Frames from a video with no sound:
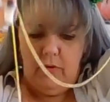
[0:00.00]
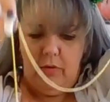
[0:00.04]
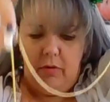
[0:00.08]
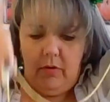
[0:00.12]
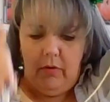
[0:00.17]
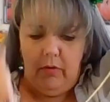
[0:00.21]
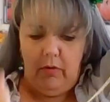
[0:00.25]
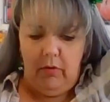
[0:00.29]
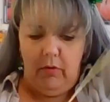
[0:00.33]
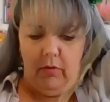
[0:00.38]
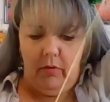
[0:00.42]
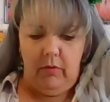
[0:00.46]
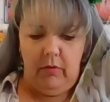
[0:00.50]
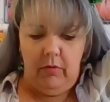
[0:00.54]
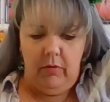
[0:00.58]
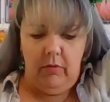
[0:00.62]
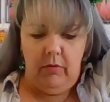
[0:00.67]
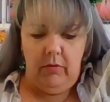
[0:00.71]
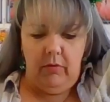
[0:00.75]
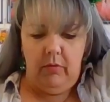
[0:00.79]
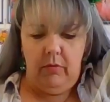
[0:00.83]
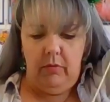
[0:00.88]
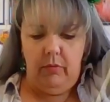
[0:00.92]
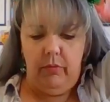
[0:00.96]

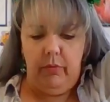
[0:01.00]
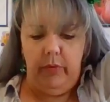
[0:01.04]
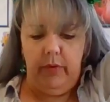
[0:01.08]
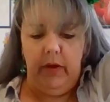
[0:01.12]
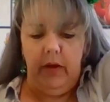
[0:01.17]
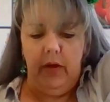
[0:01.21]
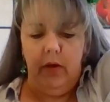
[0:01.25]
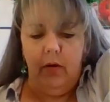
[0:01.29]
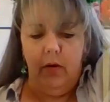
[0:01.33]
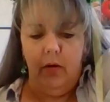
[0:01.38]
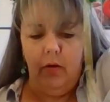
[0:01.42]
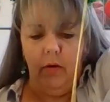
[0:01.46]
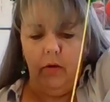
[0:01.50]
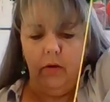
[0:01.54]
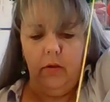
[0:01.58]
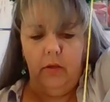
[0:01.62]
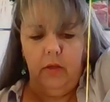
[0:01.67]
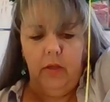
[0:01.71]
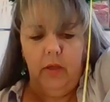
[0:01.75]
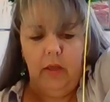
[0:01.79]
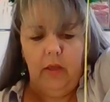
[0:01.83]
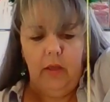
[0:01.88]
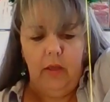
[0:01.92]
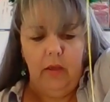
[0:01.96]
oh, we are
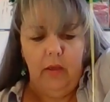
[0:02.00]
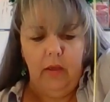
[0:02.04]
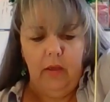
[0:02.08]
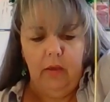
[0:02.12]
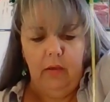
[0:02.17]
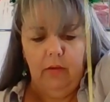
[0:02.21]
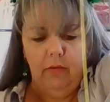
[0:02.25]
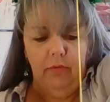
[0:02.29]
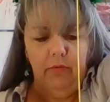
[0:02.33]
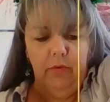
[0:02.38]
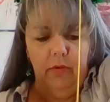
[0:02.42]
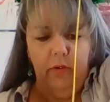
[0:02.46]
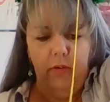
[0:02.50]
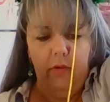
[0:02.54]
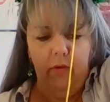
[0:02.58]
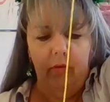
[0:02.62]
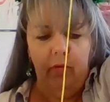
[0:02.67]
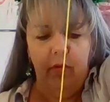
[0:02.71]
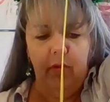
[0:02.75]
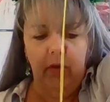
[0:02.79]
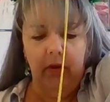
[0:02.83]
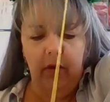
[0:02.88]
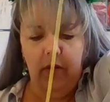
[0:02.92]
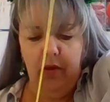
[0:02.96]
gonna have
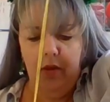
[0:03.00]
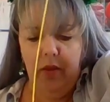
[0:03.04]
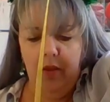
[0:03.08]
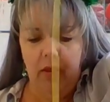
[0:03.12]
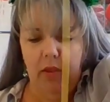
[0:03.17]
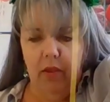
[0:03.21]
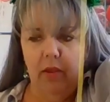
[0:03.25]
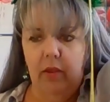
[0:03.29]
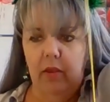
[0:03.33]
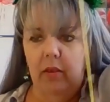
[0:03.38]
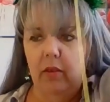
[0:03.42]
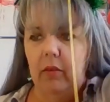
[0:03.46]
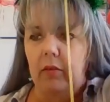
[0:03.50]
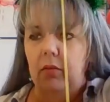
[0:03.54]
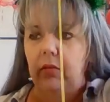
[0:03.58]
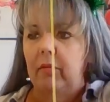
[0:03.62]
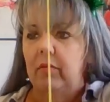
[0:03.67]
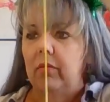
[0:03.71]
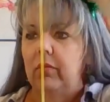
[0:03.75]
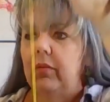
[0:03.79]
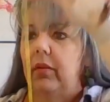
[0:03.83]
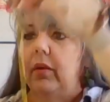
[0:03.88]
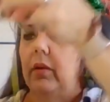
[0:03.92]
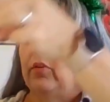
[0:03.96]

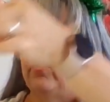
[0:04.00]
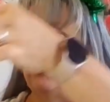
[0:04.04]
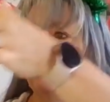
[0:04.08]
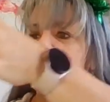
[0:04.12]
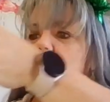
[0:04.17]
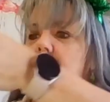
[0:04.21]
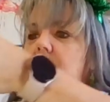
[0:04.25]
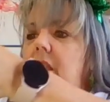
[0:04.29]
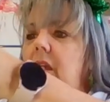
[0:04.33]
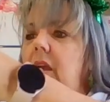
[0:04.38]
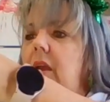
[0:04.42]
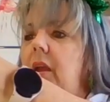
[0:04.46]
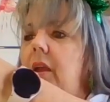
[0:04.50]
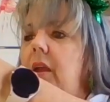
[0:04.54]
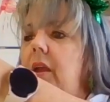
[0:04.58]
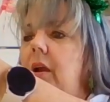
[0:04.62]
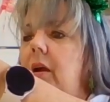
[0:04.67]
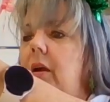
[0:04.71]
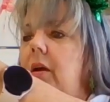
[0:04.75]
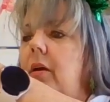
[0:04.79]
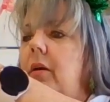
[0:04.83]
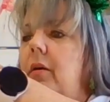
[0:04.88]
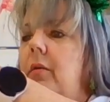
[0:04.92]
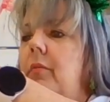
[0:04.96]
such a